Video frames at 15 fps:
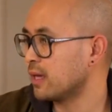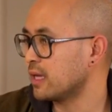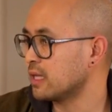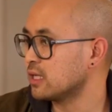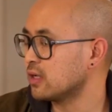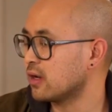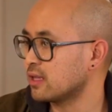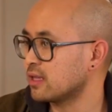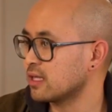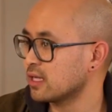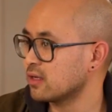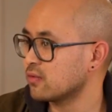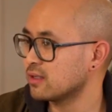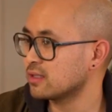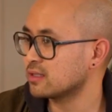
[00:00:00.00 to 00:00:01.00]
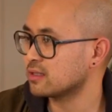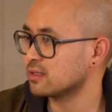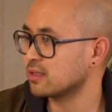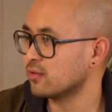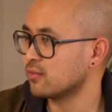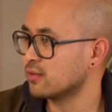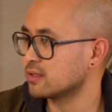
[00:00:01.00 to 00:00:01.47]
I think it was.
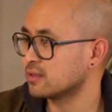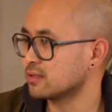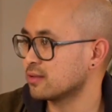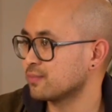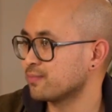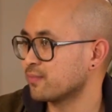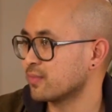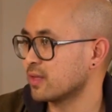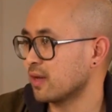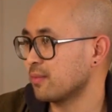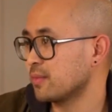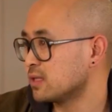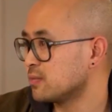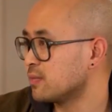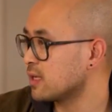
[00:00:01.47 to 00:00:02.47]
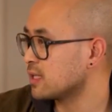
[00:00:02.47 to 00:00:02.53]
I mean, to be honest, I